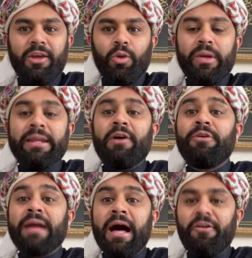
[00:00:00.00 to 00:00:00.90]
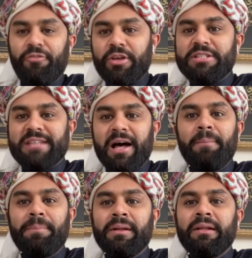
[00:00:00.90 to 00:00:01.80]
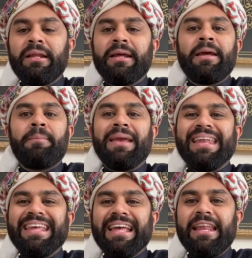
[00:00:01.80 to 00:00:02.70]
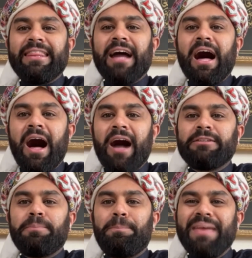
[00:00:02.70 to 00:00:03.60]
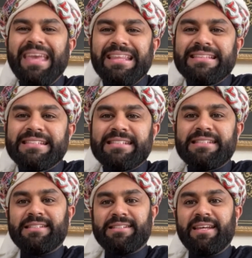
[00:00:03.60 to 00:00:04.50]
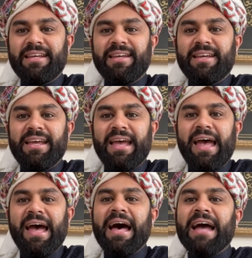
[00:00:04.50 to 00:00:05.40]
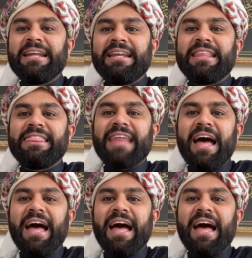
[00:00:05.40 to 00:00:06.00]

We know now, for example, medically the heart beats 100,000